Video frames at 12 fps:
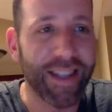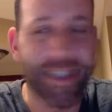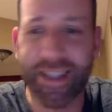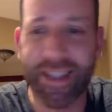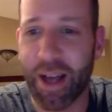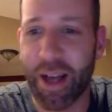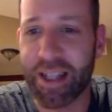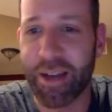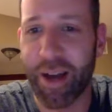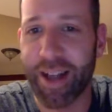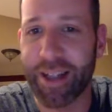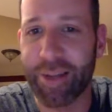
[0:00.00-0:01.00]
I
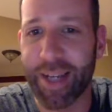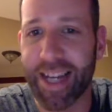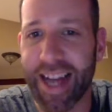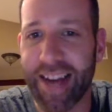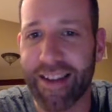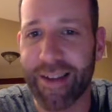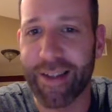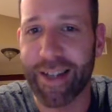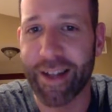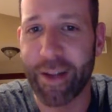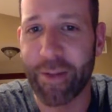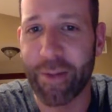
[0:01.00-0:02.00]
say we get out there and
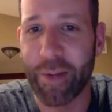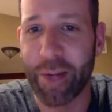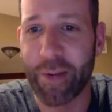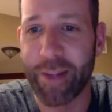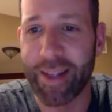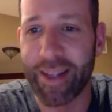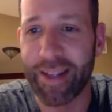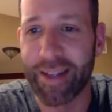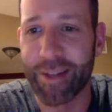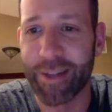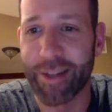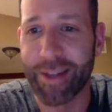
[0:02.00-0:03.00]
tell everybody what the deal is.
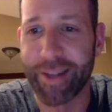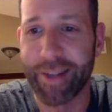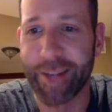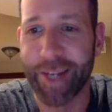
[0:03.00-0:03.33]
What do you think, bud?